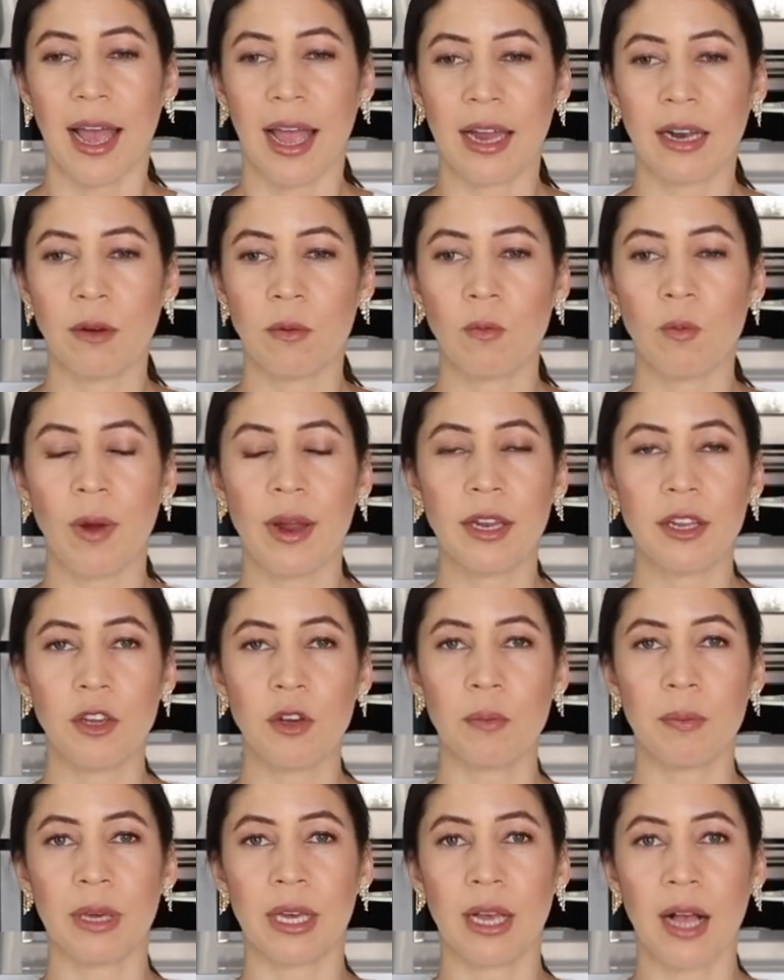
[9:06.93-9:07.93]
And when
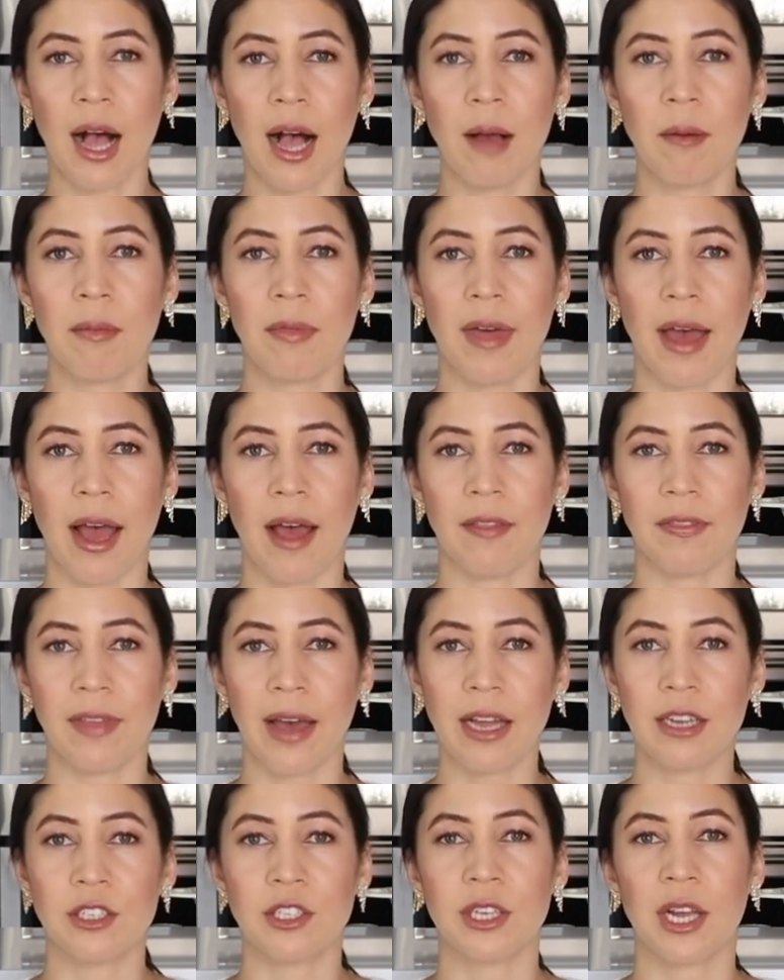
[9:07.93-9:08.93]
you become that,
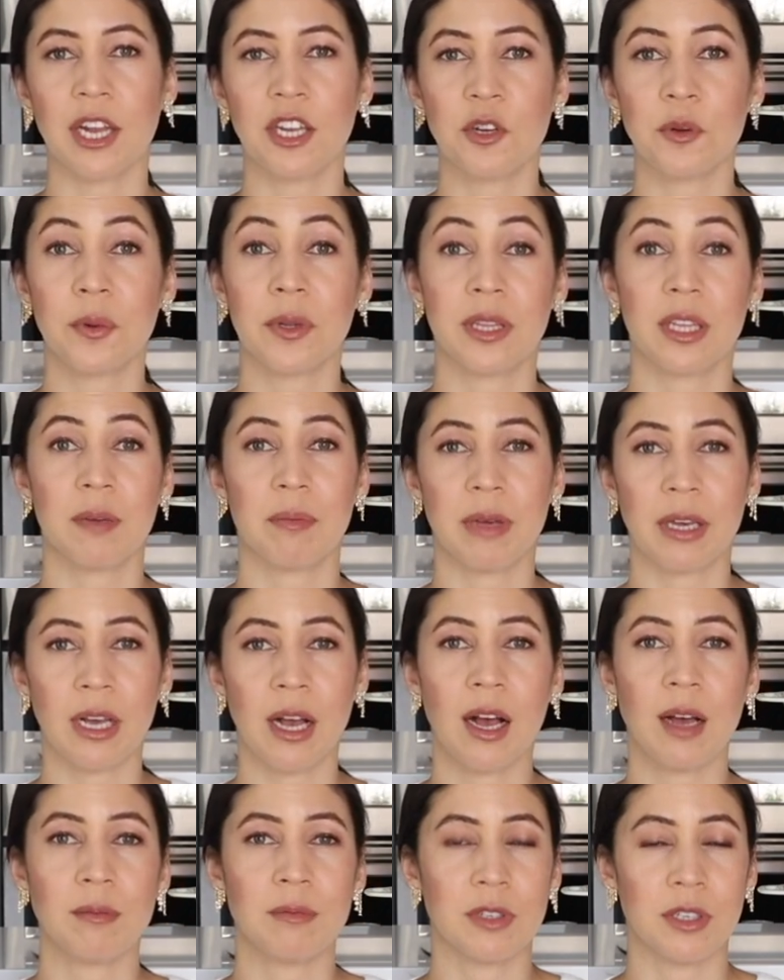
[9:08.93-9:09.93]
that genuinely
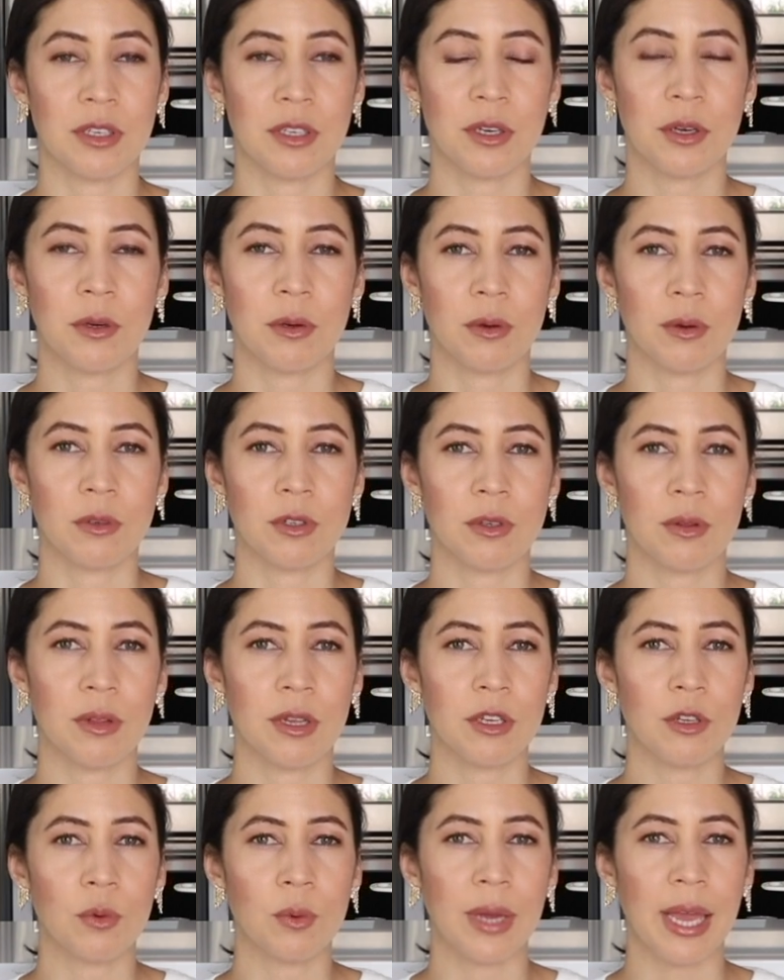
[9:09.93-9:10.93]
becomes you. So
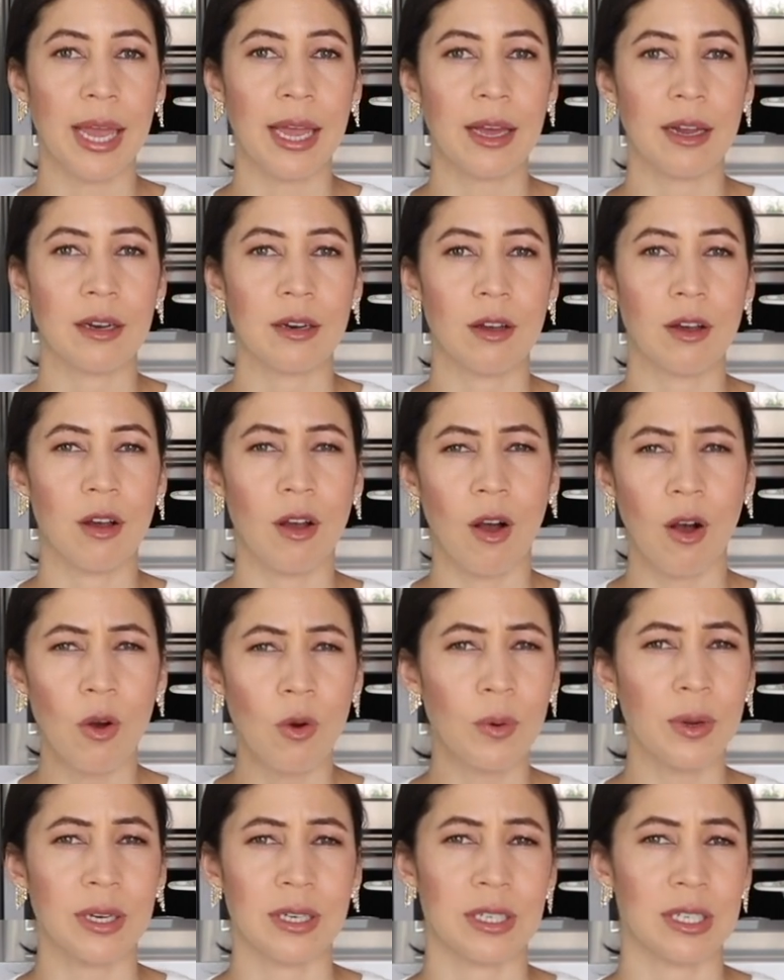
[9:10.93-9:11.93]
then you can't
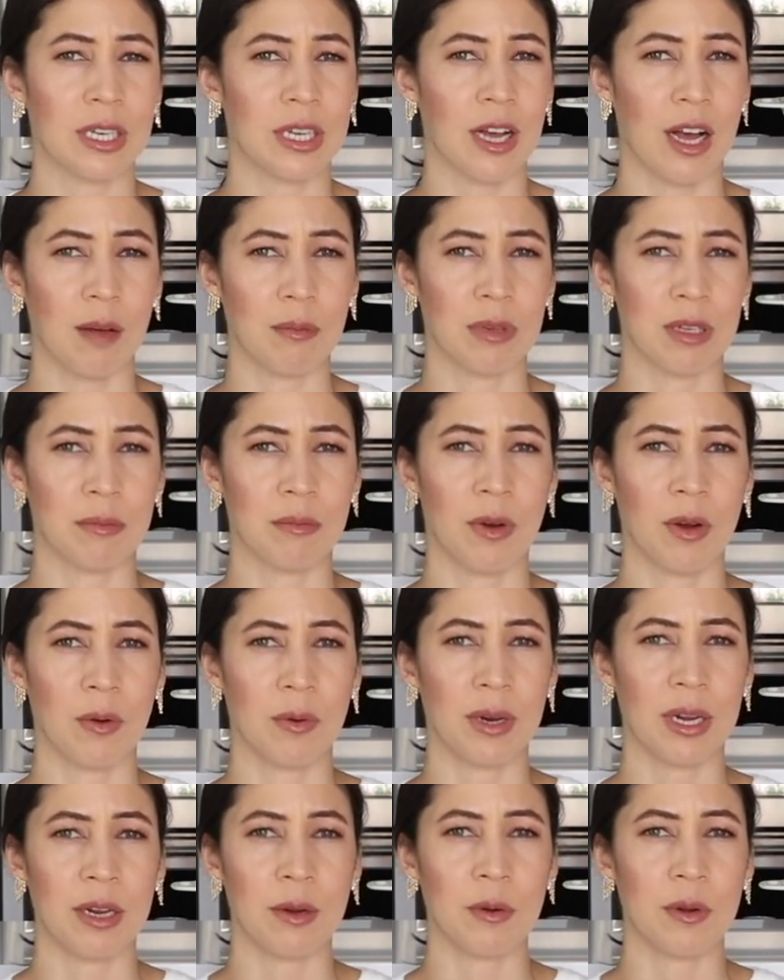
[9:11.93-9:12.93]
go into goblin
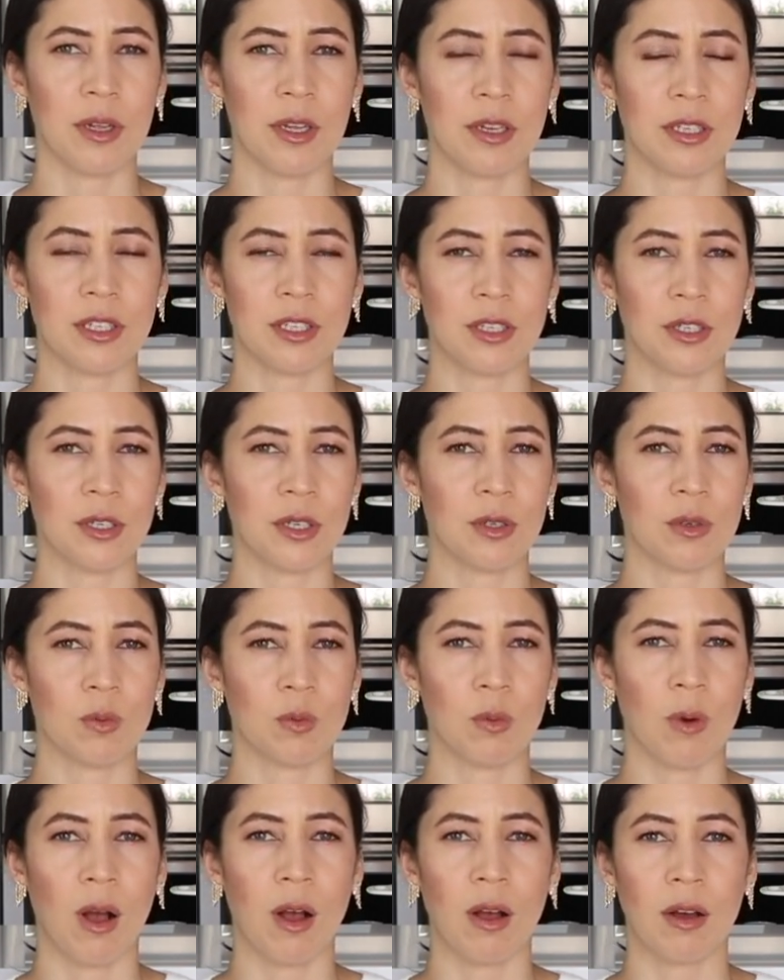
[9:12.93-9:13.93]
mode. It's
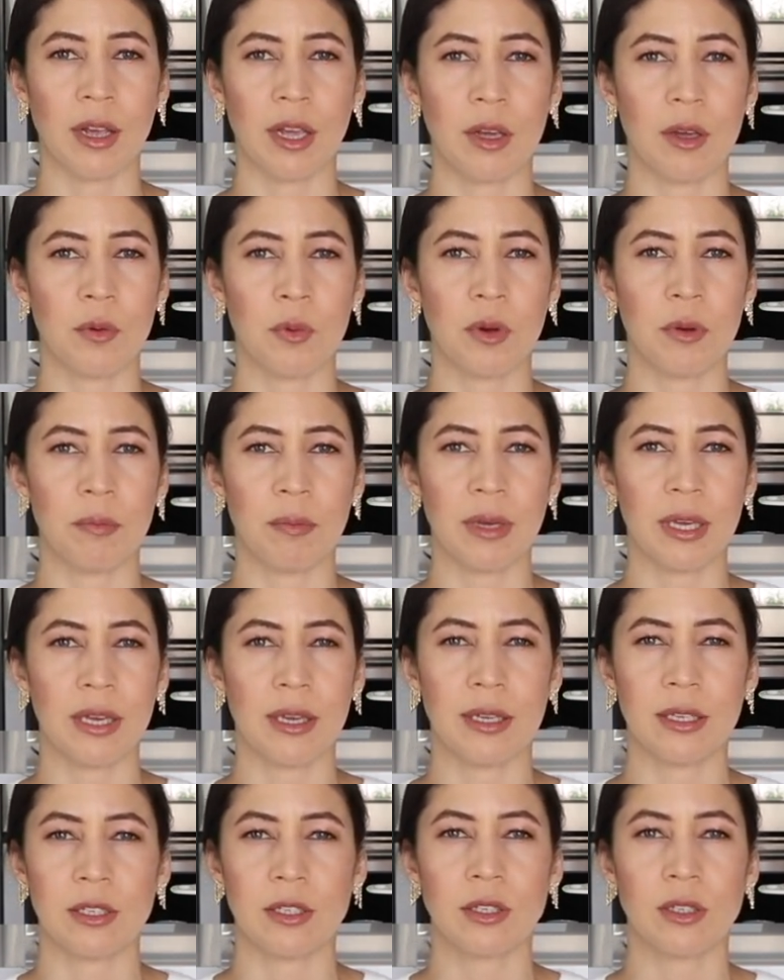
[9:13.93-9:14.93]
just wrong. It would
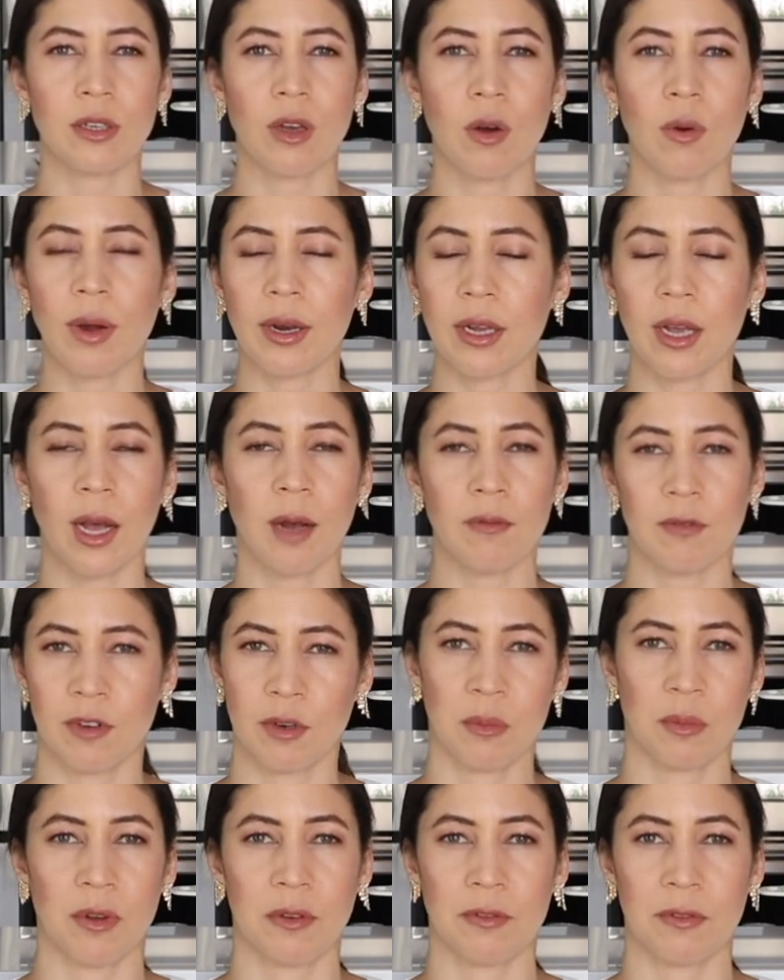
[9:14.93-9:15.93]
be so
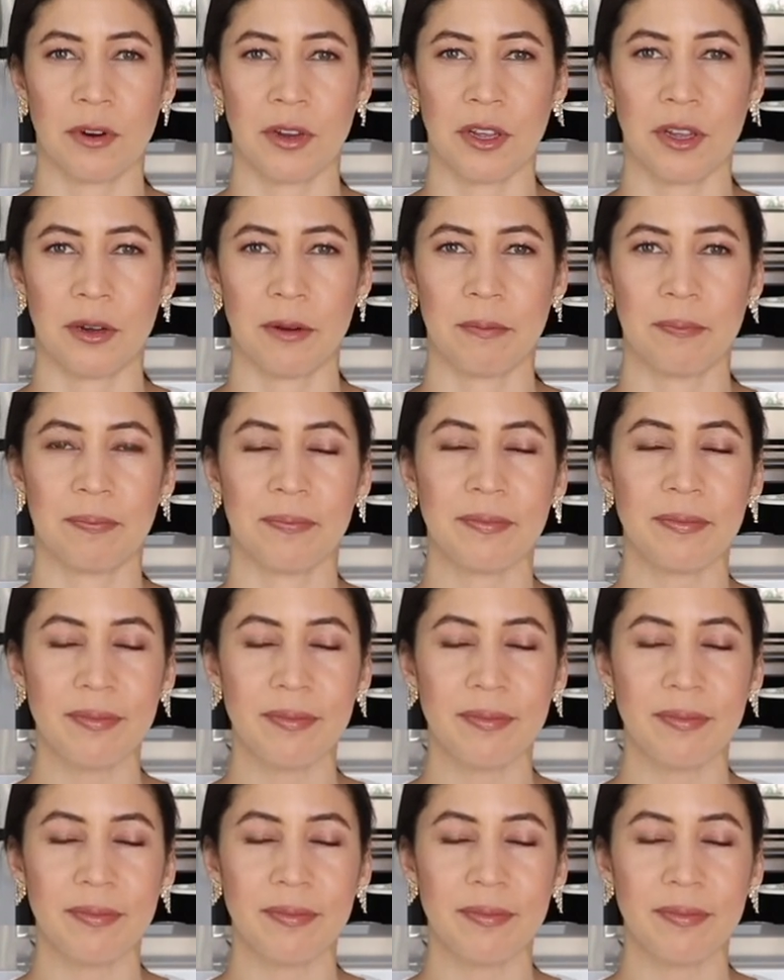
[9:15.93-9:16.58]
uncomfortable for you.